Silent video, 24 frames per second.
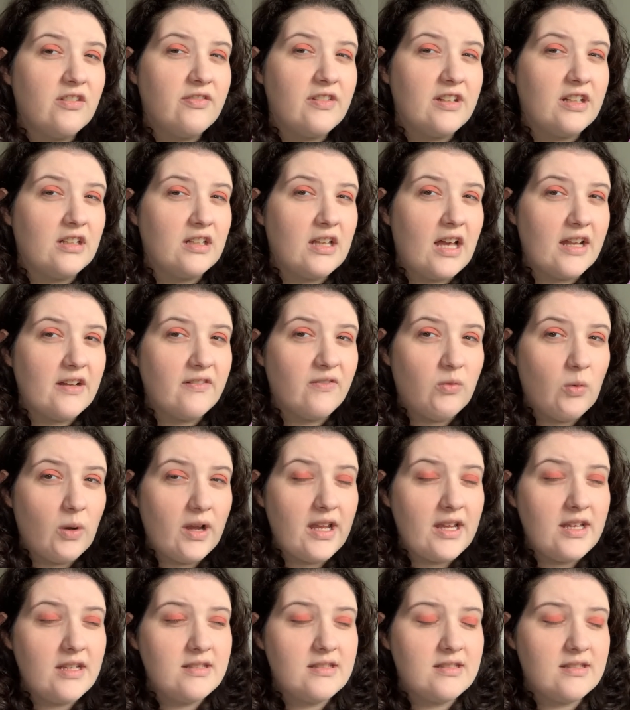in a lot of
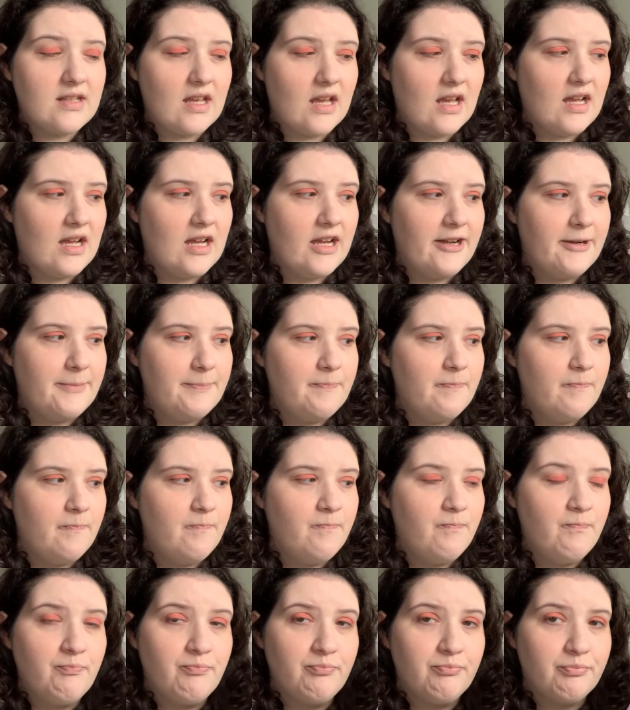ways,
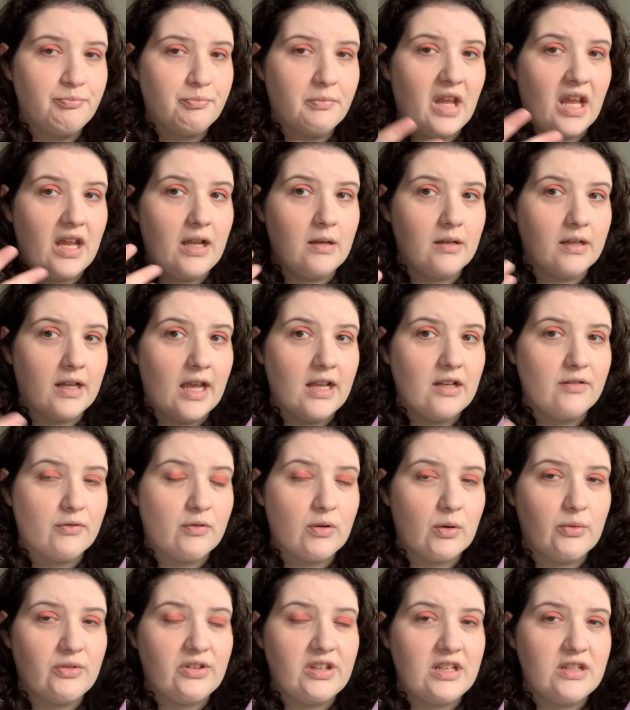and kind of
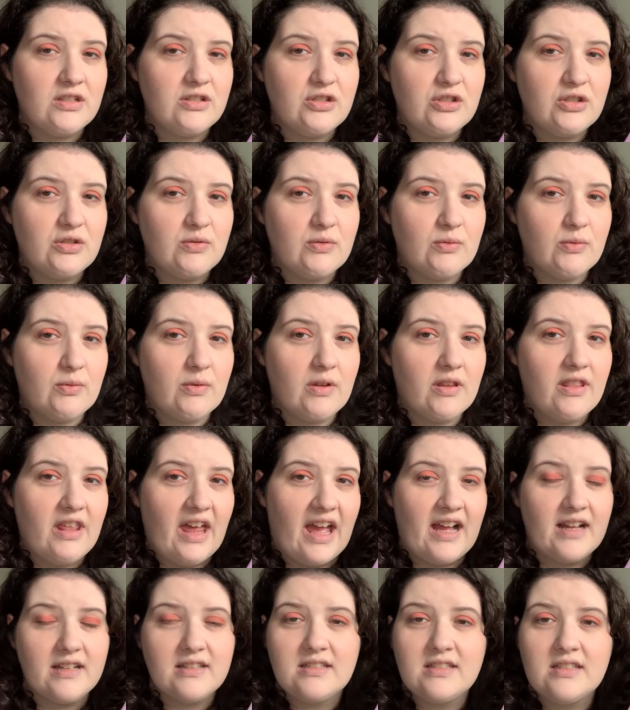grows into
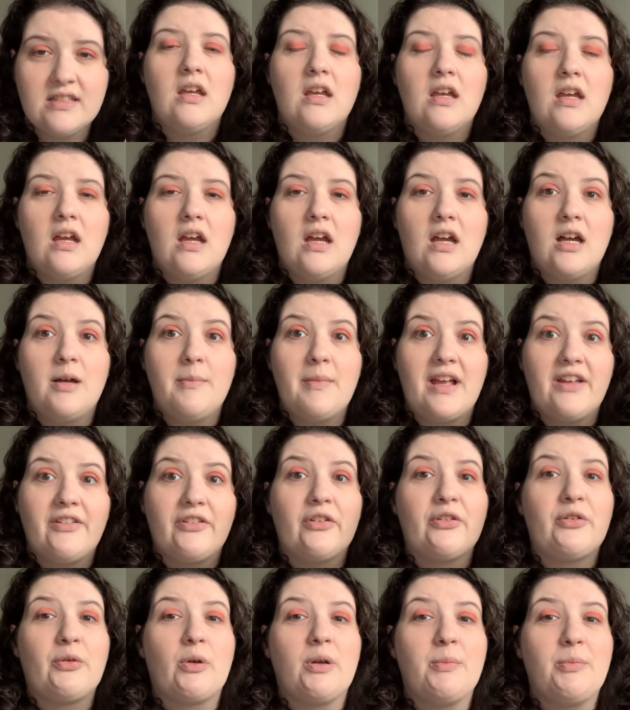that as the
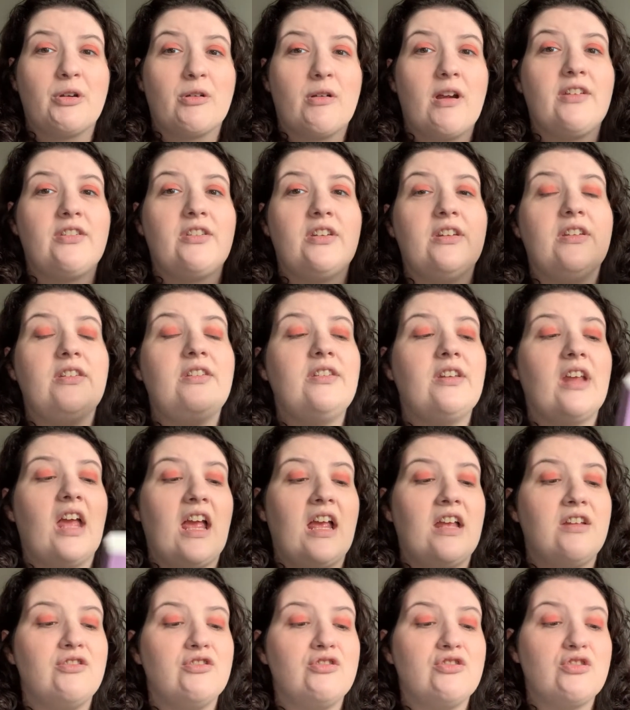story progresses.
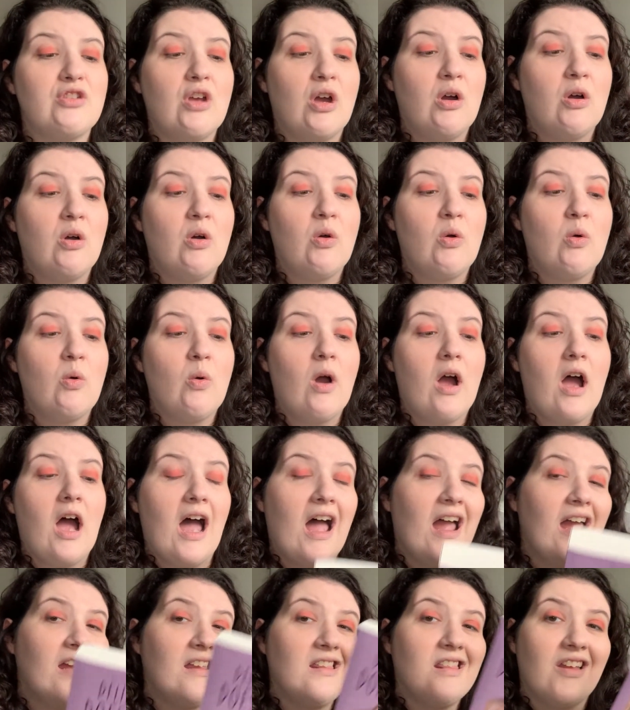And so
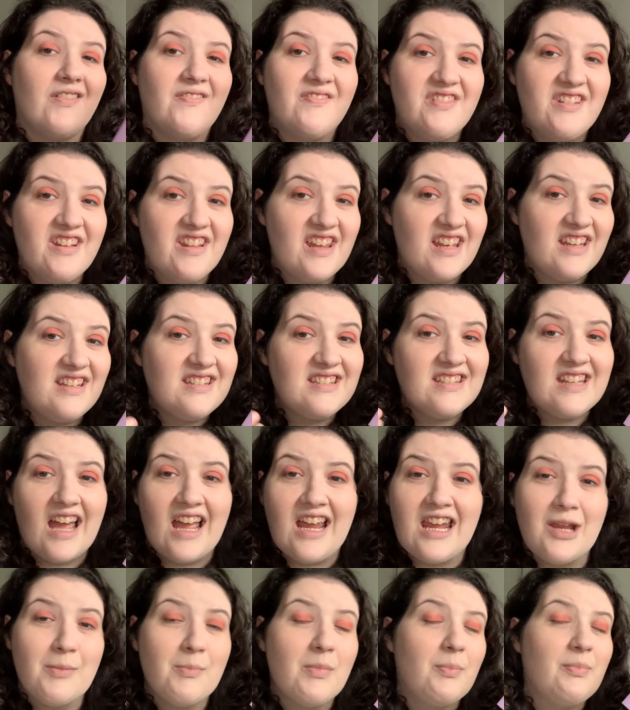I loved this. I
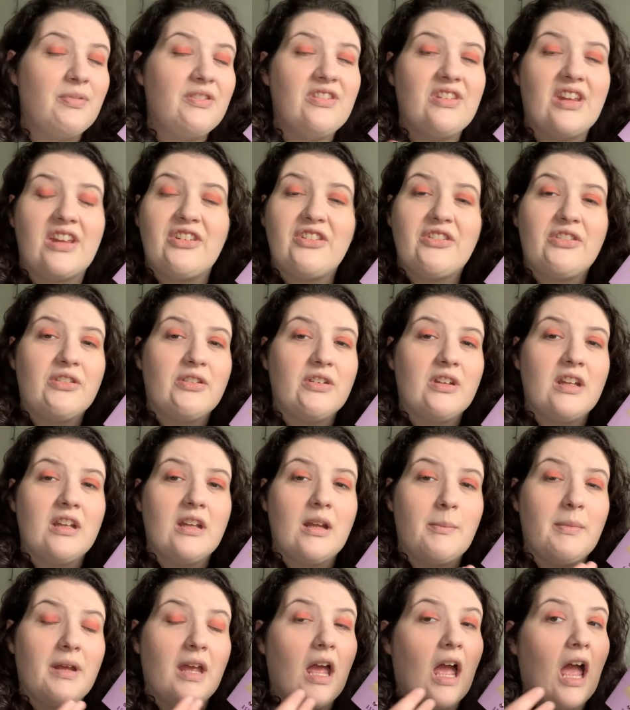am obsessed.
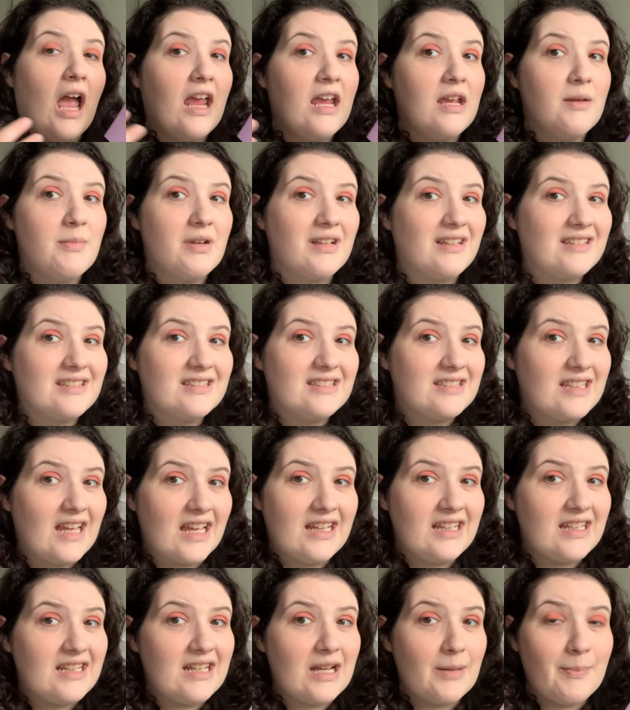I am
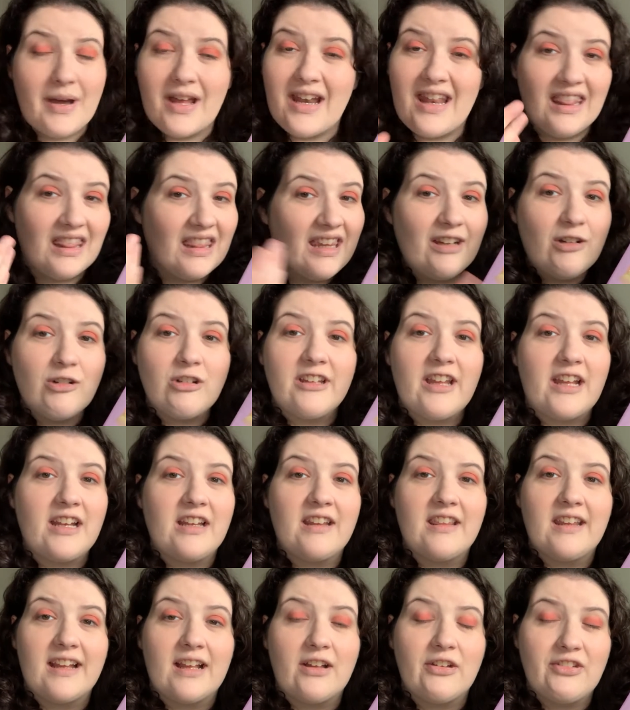excited about literally
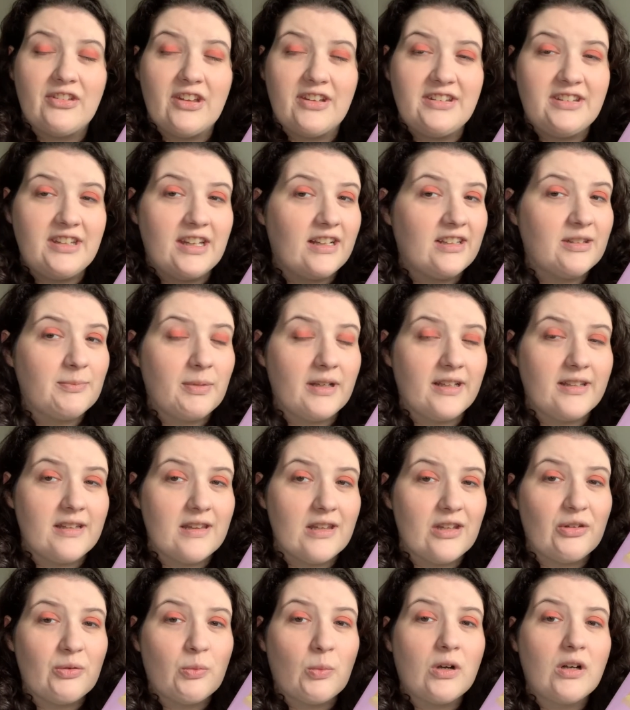anything else that takes place in
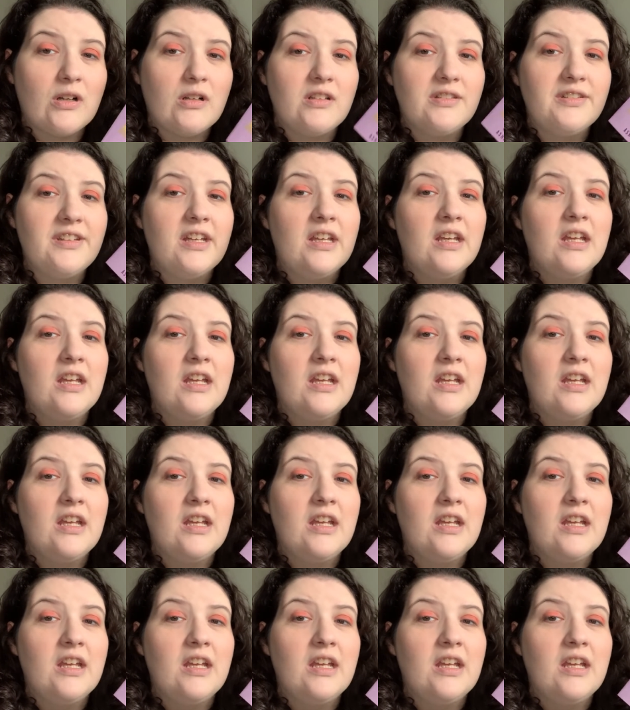this world.